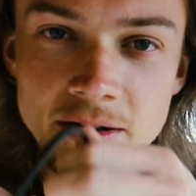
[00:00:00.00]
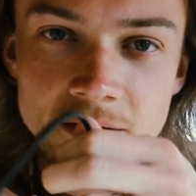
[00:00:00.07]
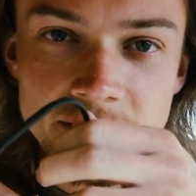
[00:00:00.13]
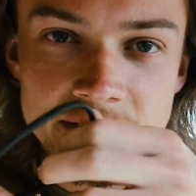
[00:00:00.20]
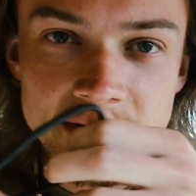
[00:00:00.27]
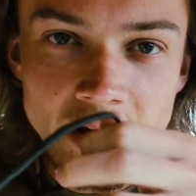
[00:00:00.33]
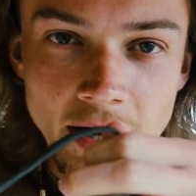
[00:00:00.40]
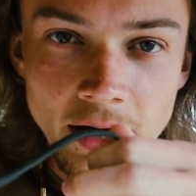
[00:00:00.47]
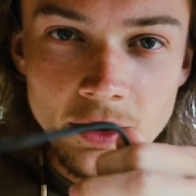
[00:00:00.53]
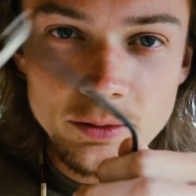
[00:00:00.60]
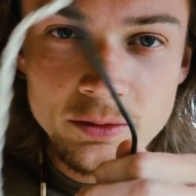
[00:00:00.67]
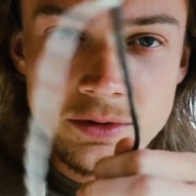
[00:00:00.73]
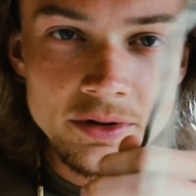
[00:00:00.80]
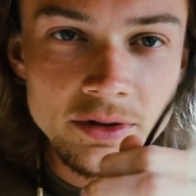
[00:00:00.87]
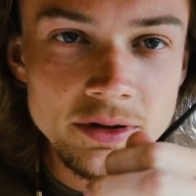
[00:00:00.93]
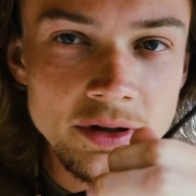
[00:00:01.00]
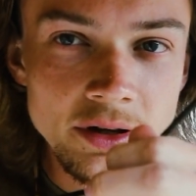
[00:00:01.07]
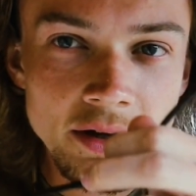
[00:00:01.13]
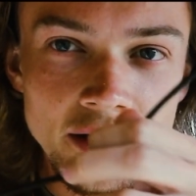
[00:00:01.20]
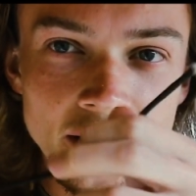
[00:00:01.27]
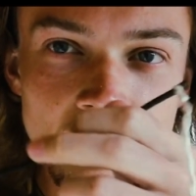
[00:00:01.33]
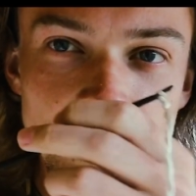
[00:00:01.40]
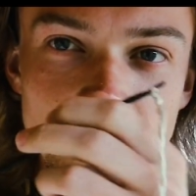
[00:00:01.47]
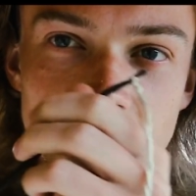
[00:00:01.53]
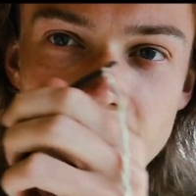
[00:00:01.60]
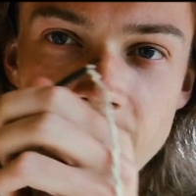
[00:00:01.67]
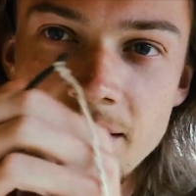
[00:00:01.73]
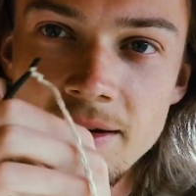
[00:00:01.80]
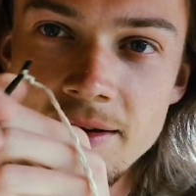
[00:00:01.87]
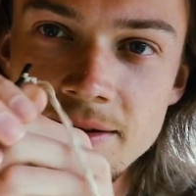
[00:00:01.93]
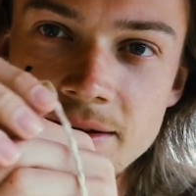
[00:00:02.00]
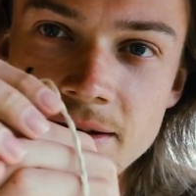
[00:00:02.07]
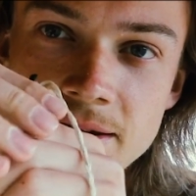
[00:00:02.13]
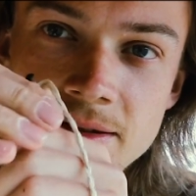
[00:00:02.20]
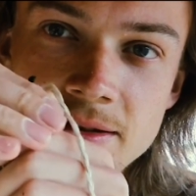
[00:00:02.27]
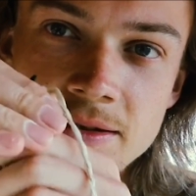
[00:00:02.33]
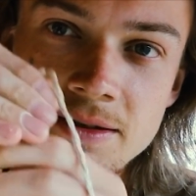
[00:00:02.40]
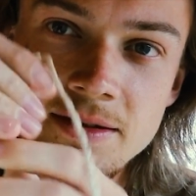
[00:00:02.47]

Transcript: of sound is this.